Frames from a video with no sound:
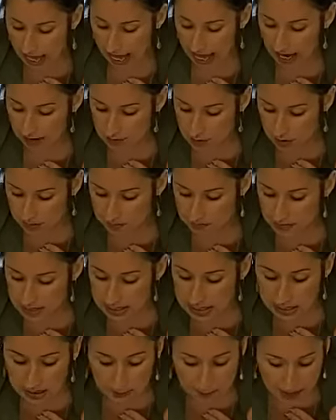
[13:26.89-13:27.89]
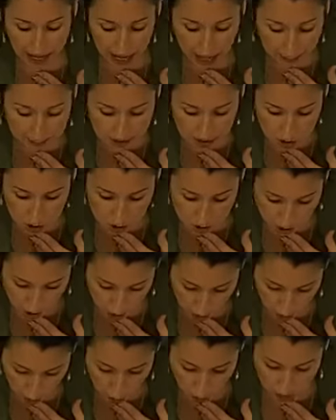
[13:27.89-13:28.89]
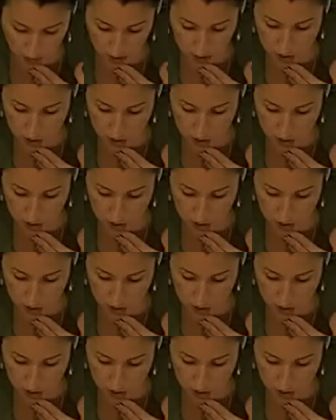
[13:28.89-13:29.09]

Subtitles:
After meeting Babbage, though,